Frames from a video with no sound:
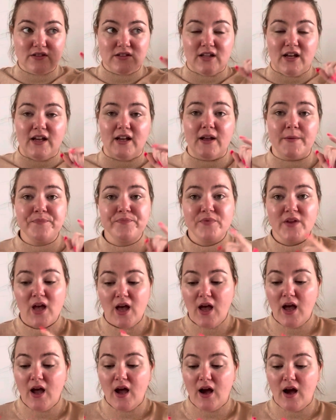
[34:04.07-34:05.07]
Like
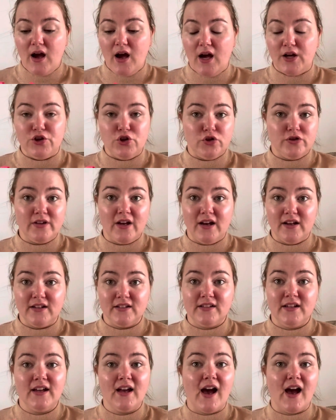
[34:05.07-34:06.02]
a utility,